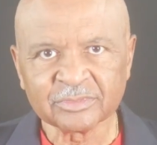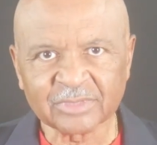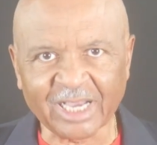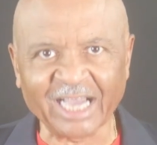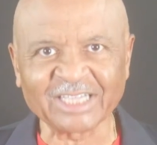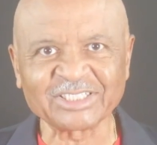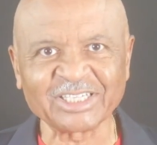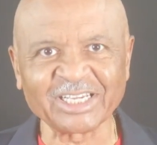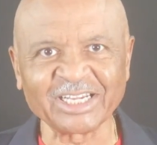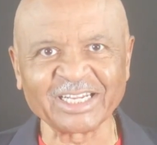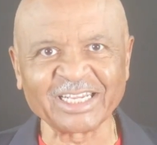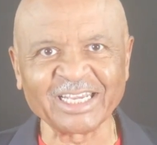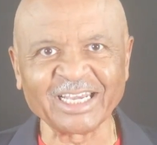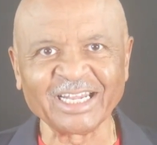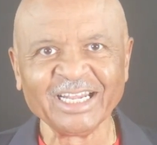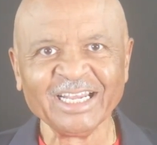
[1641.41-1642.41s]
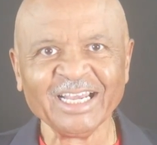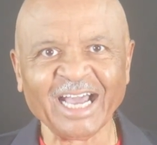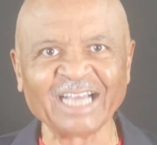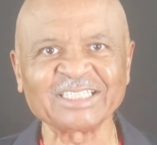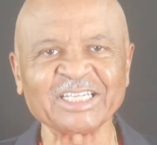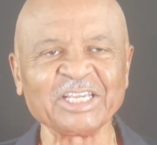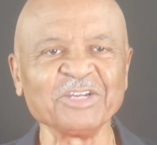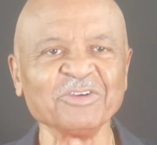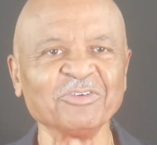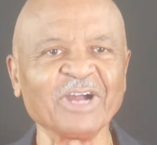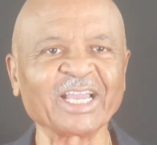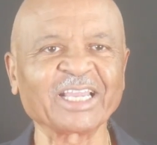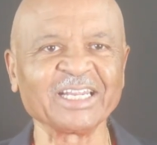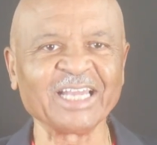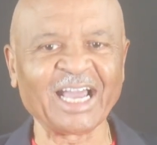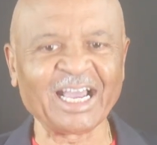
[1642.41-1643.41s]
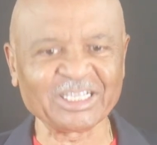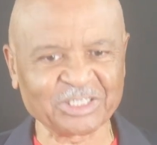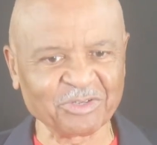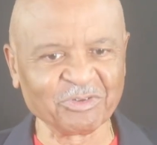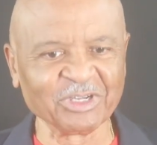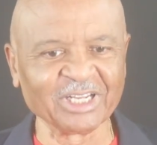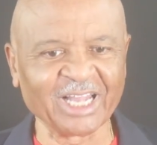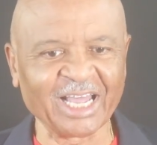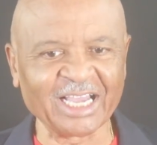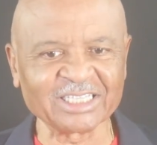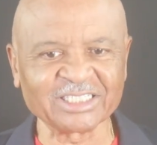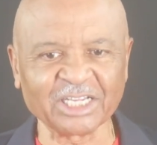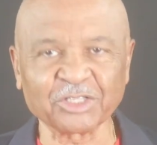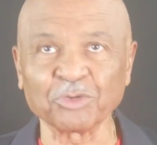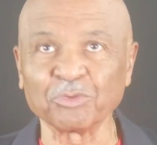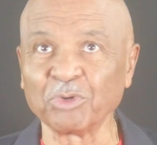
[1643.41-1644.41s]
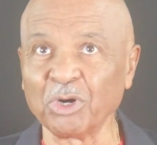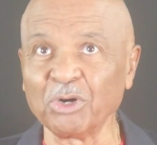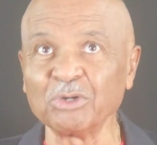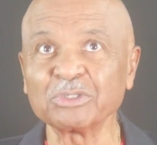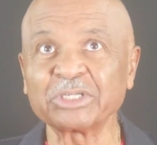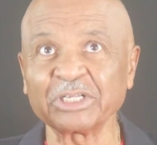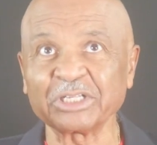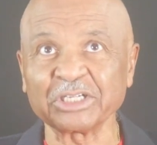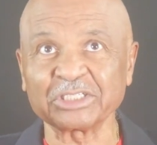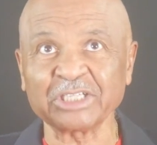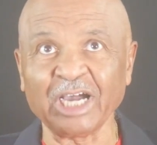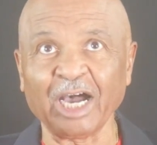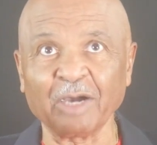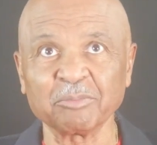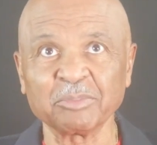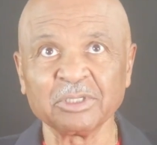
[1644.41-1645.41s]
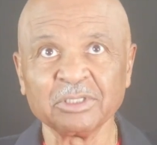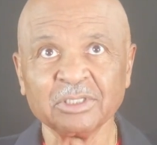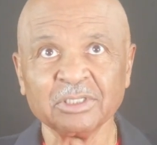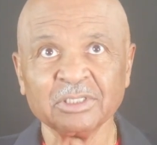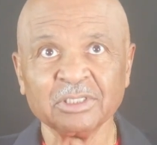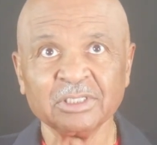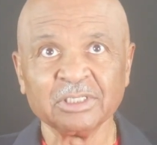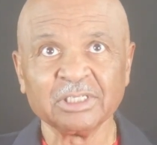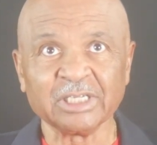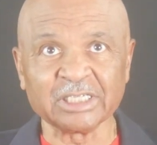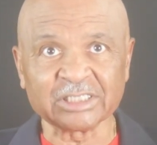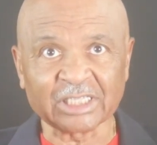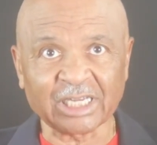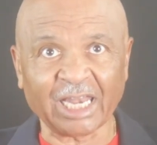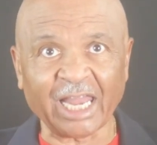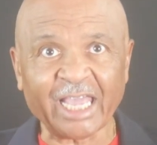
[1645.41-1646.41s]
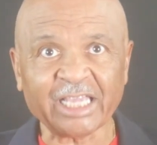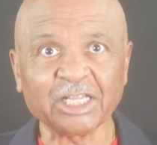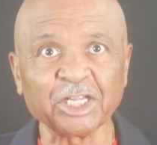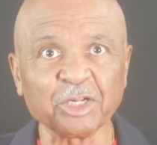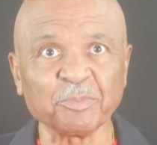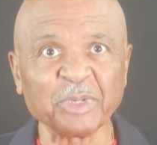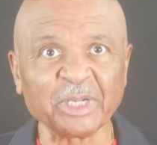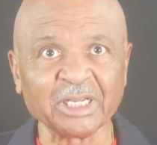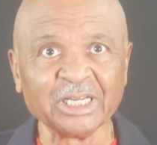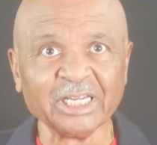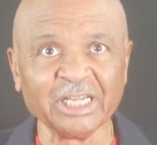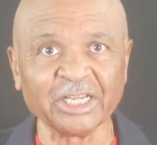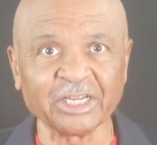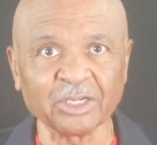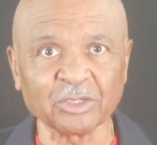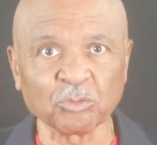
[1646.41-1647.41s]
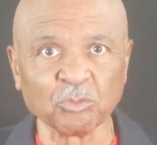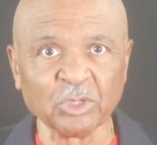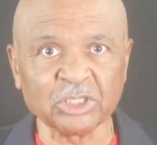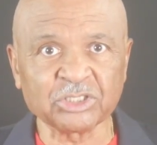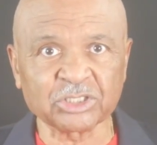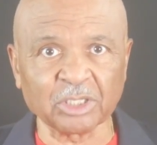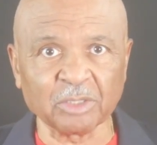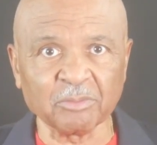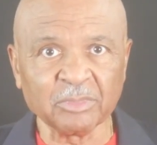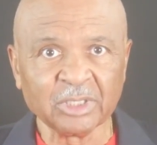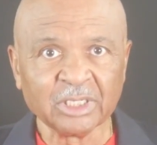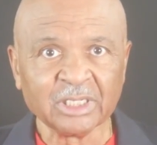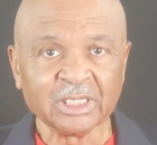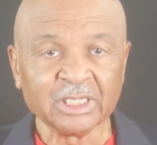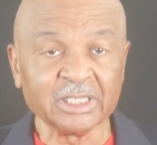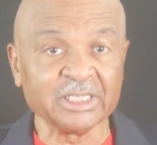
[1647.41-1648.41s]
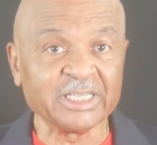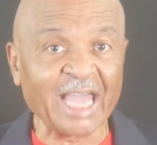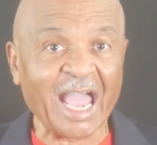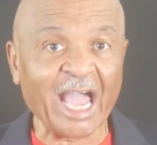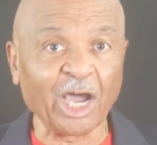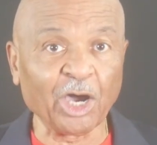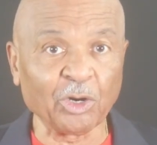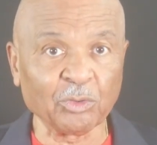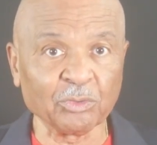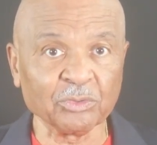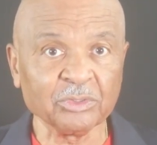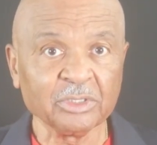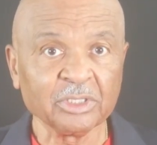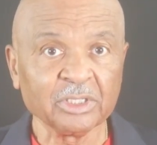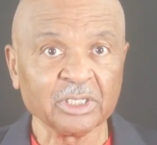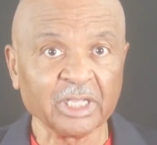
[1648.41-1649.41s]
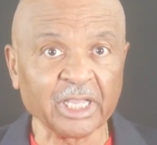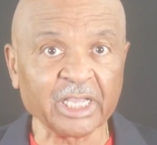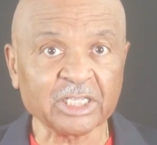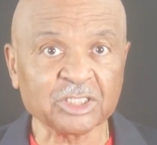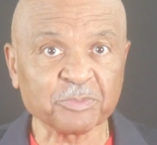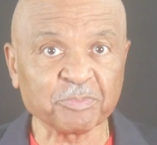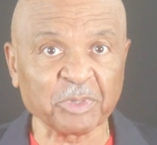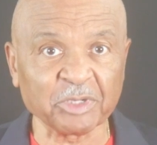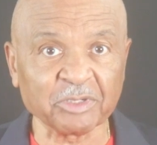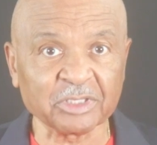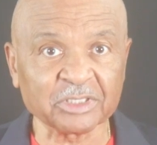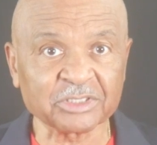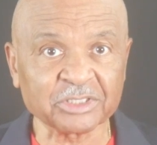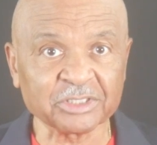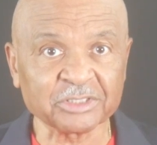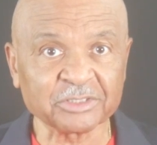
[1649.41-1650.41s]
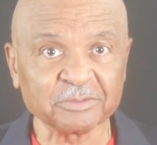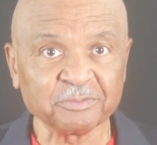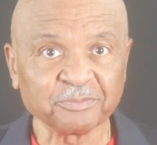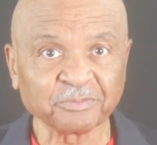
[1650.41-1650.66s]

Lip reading: I say it again. I say he recognized, he realized that the road to the top is likely to be littered with some down experiences.